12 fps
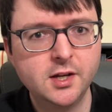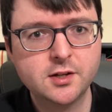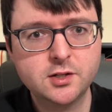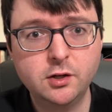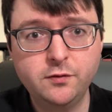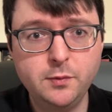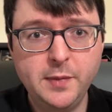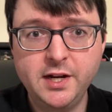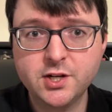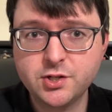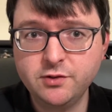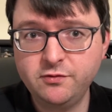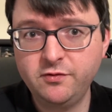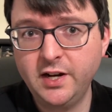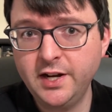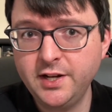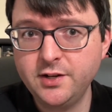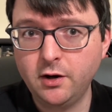So if you manage to
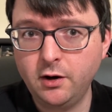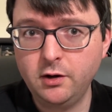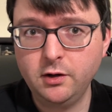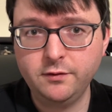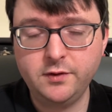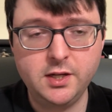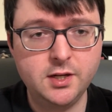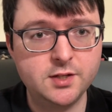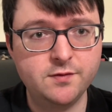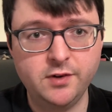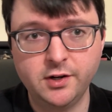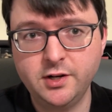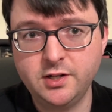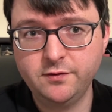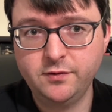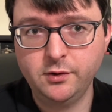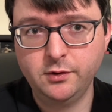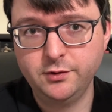find all of these very
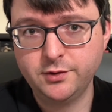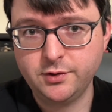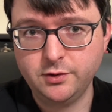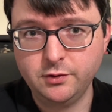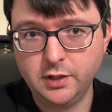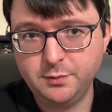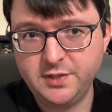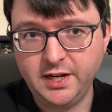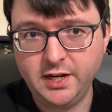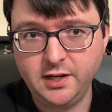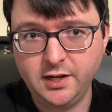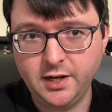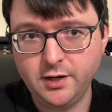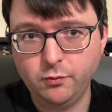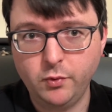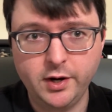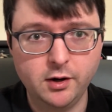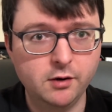difficult to obtain and
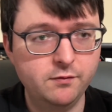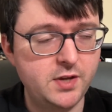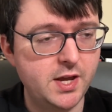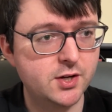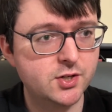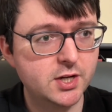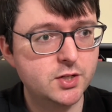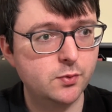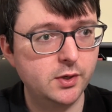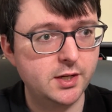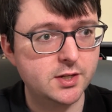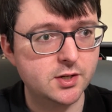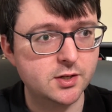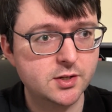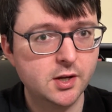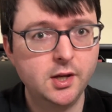rare VHS releases,